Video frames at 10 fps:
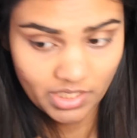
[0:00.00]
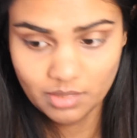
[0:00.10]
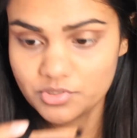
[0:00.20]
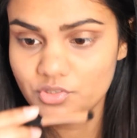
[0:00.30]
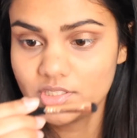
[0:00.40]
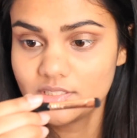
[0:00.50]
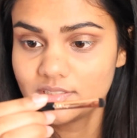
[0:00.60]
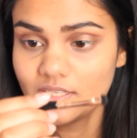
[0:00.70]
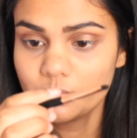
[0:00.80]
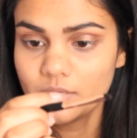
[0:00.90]
I'm just using a
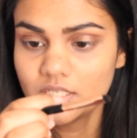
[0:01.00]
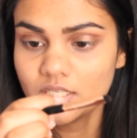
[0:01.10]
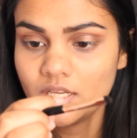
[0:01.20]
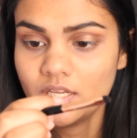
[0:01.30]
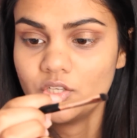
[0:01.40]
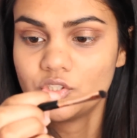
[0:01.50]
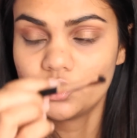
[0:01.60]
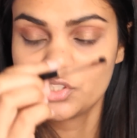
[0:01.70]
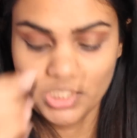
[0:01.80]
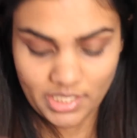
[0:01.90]
Sigma
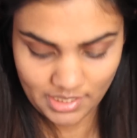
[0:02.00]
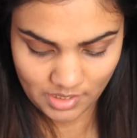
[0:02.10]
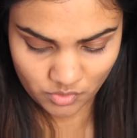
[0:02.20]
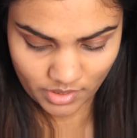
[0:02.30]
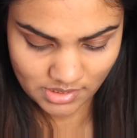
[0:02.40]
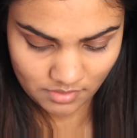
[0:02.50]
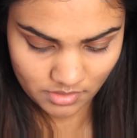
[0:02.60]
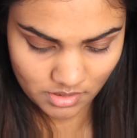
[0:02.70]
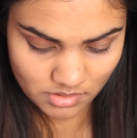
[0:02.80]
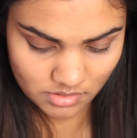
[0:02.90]
Short Shader E20
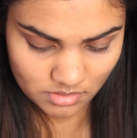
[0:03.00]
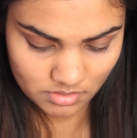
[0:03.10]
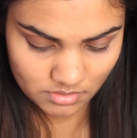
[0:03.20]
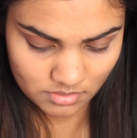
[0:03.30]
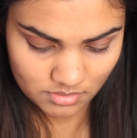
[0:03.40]
for this.